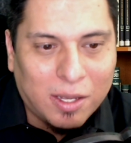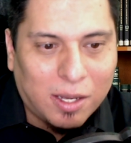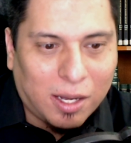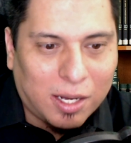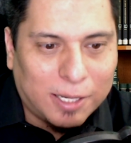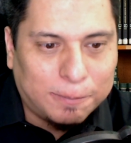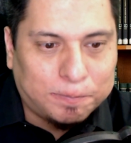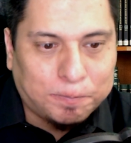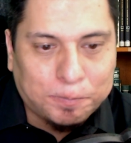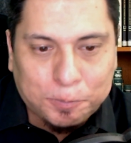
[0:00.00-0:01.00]

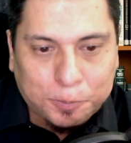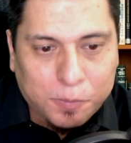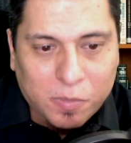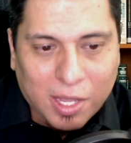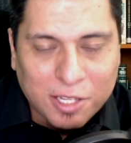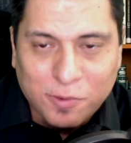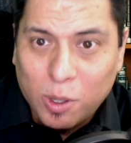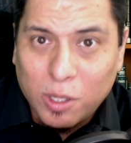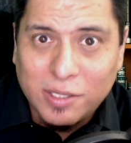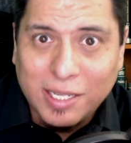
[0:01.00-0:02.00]
Um, as
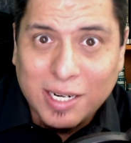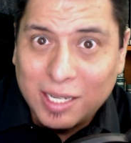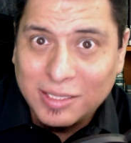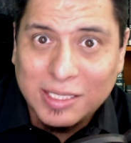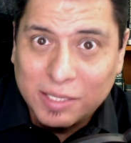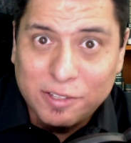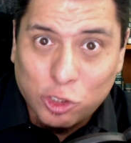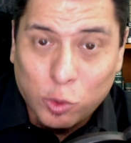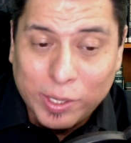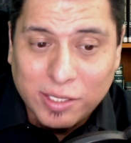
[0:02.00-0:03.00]
far as the content of the
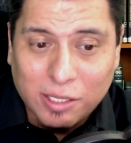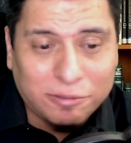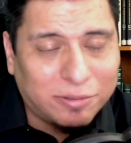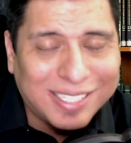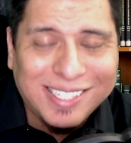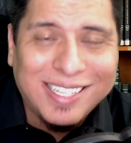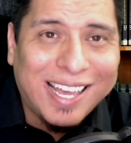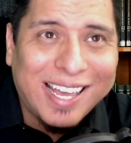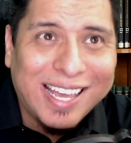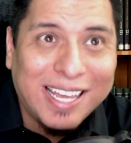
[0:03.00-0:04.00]
story itself,
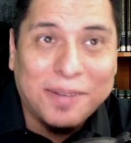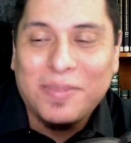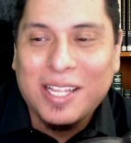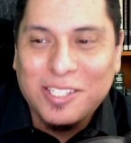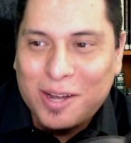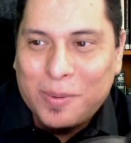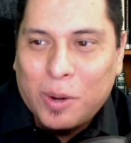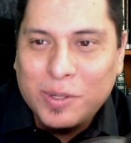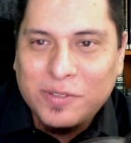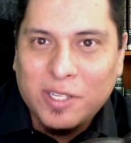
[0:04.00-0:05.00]
yay! That's how I
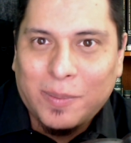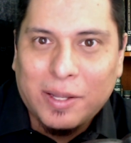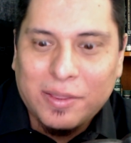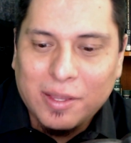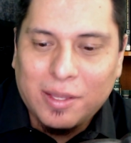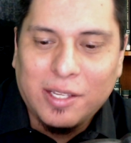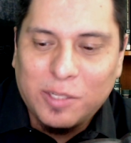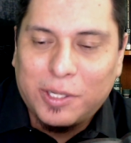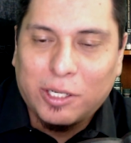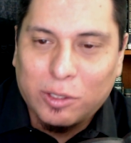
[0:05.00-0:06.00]
always feel about these
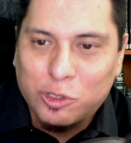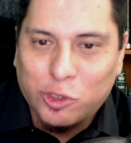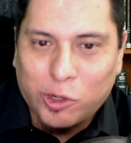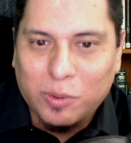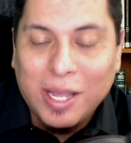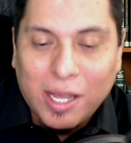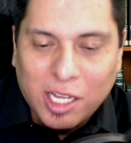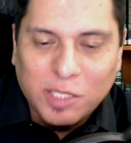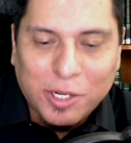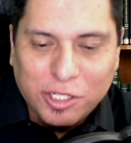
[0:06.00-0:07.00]
particular stories,
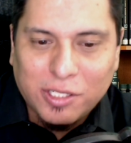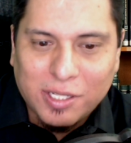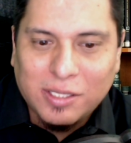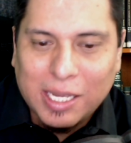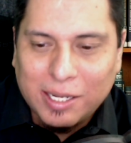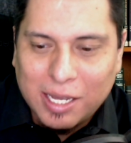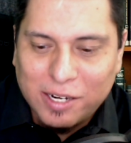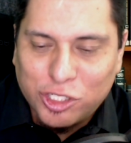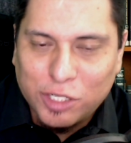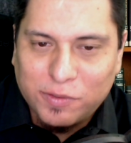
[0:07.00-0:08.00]
especially since I kind
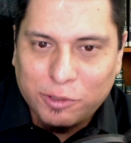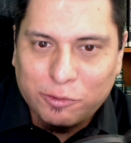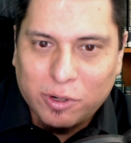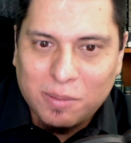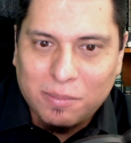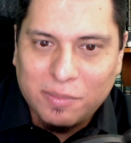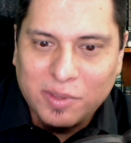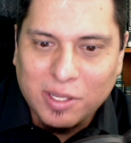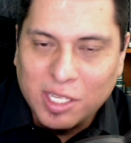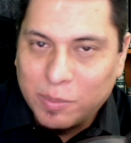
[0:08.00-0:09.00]
of shifted from
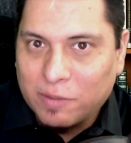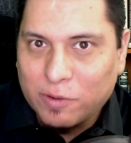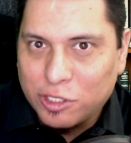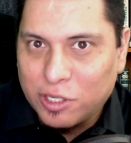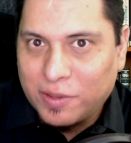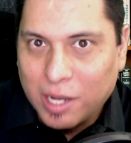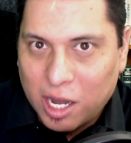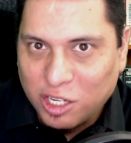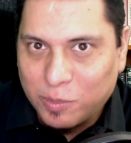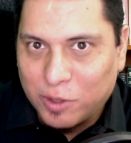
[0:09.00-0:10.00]
the ebook version to the
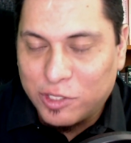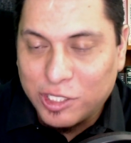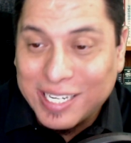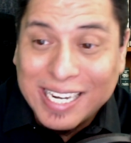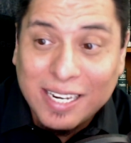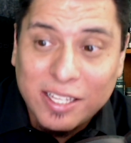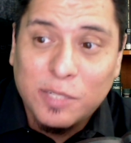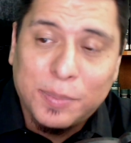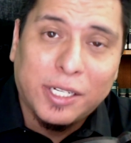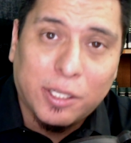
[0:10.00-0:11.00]
audiobook version in this
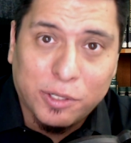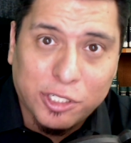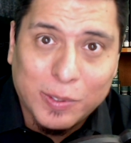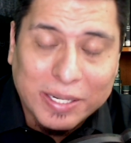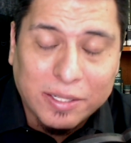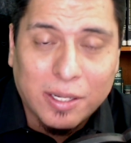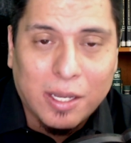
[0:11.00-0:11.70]
particular series.